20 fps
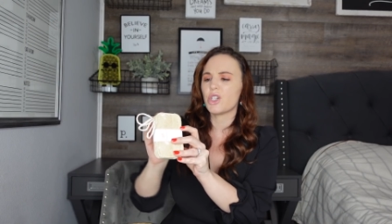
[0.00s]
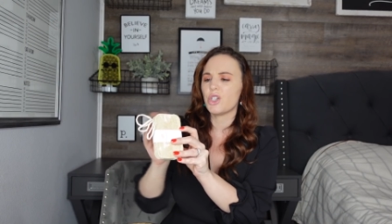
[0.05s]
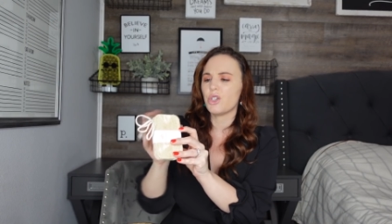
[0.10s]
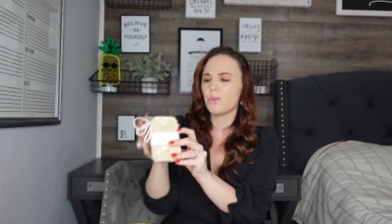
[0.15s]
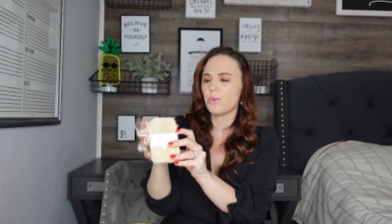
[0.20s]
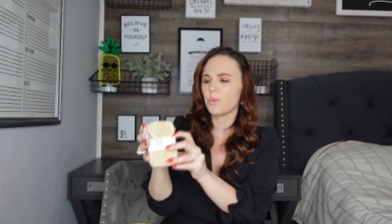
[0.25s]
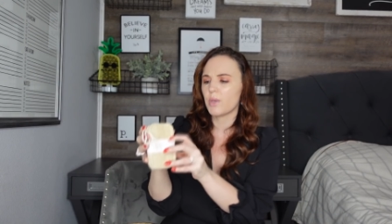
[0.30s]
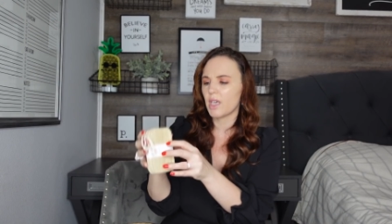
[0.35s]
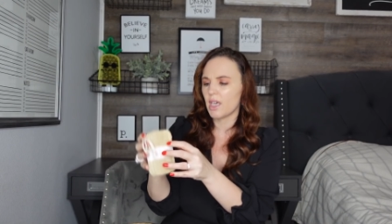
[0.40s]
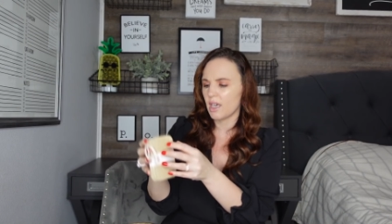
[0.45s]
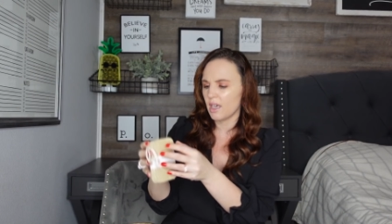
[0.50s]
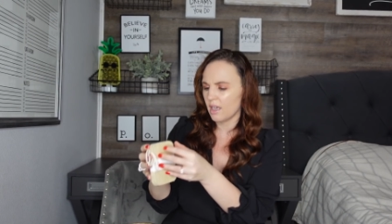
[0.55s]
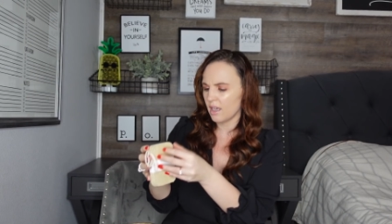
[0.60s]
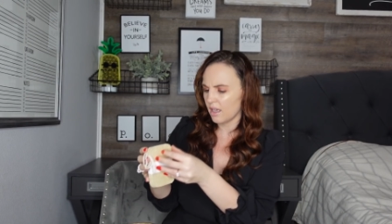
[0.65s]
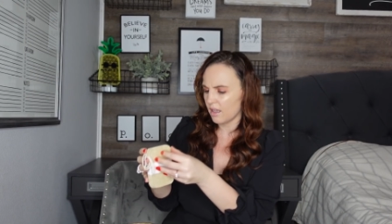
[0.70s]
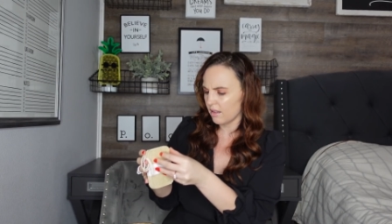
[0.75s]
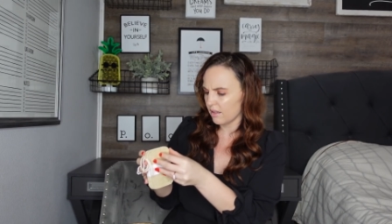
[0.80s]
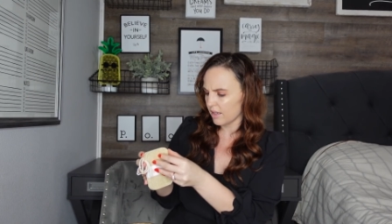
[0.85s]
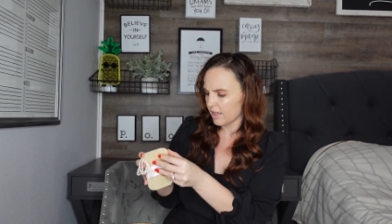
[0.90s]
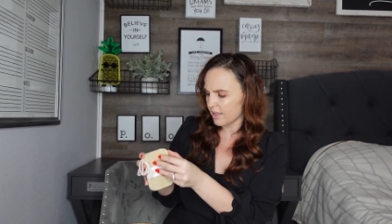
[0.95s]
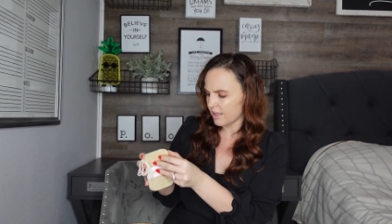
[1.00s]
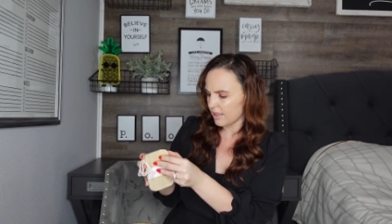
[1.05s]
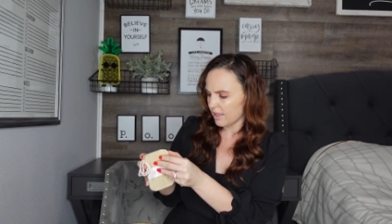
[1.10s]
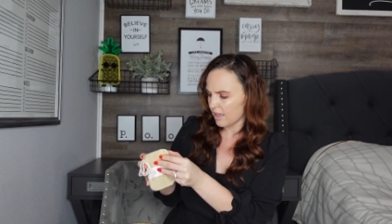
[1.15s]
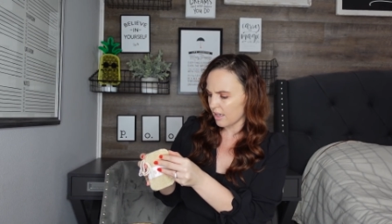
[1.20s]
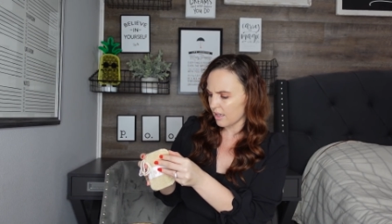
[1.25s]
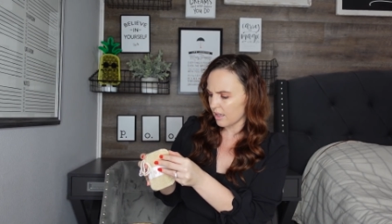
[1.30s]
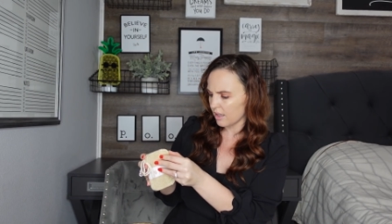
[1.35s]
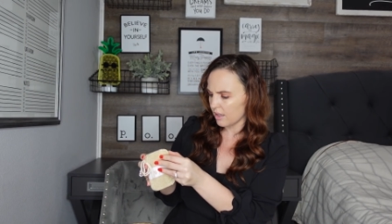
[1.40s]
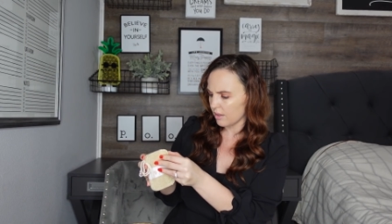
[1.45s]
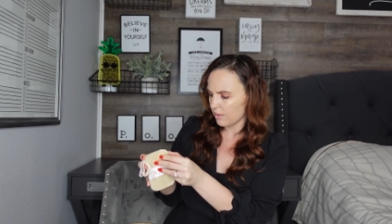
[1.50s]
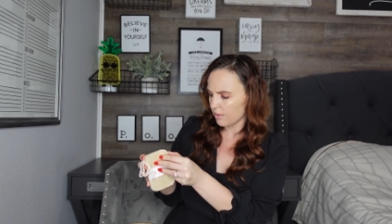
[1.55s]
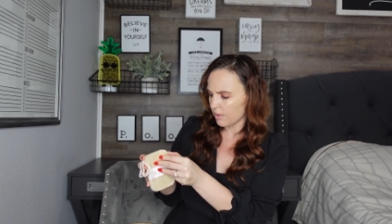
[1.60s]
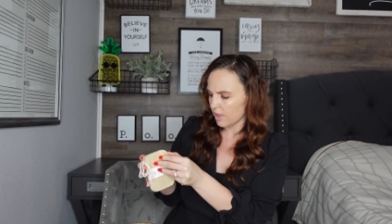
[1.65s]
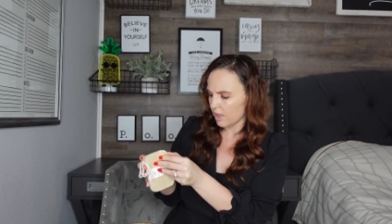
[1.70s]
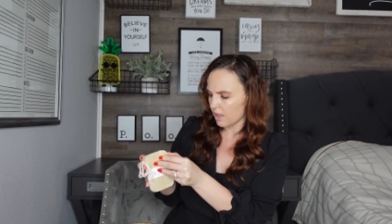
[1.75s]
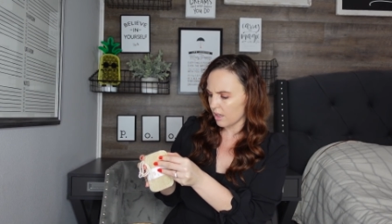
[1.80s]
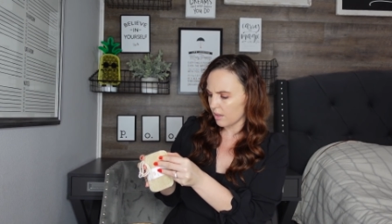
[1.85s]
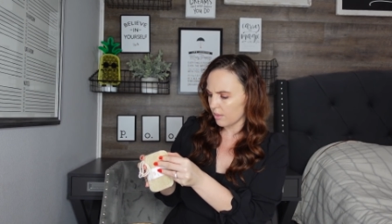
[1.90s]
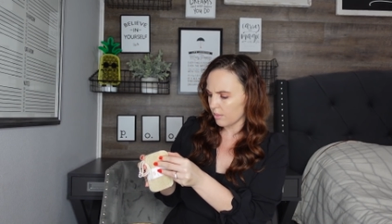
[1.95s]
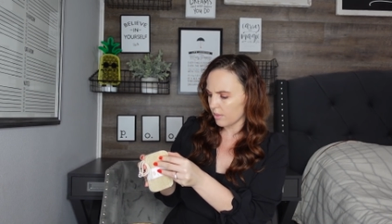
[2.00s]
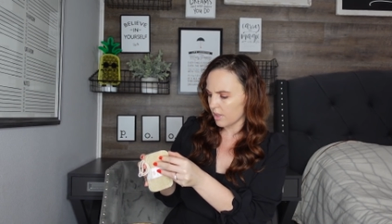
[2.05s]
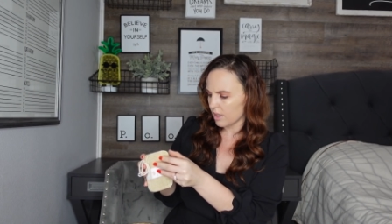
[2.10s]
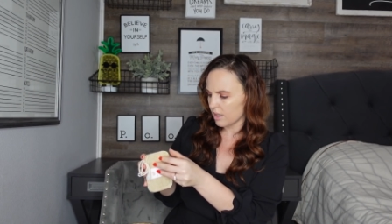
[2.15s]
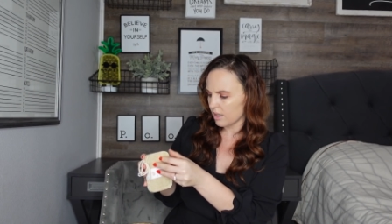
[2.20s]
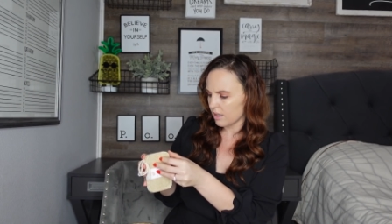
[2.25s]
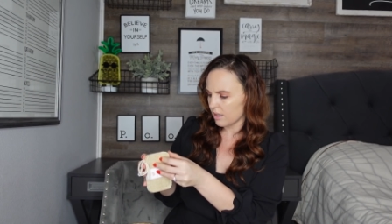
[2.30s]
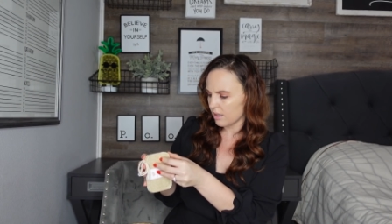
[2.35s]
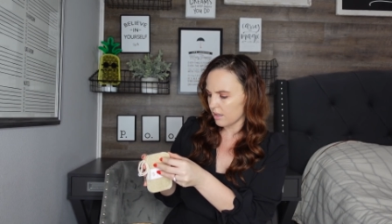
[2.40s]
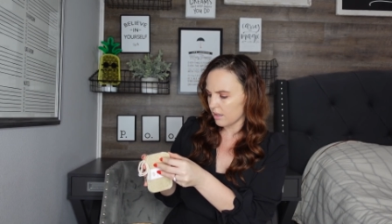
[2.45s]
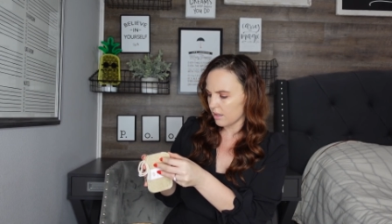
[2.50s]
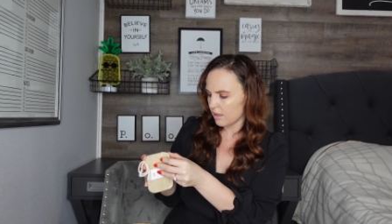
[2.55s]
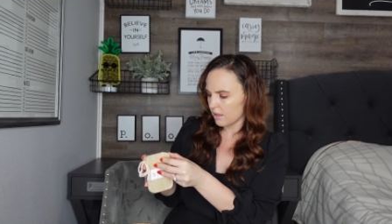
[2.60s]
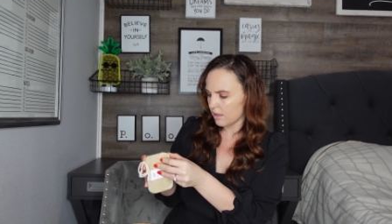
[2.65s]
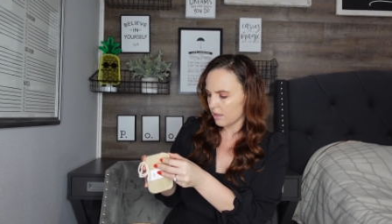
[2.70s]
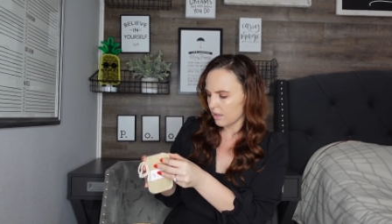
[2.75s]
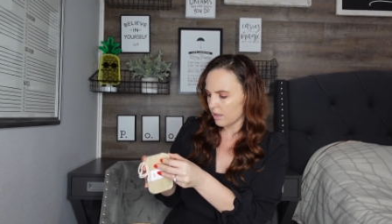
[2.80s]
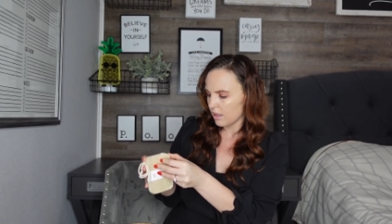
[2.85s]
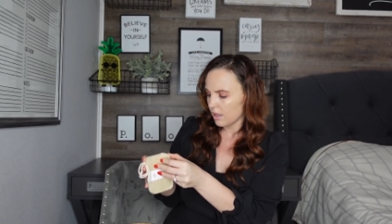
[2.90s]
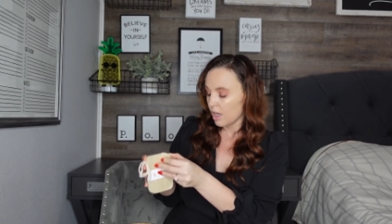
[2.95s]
You get, it looks like you get one.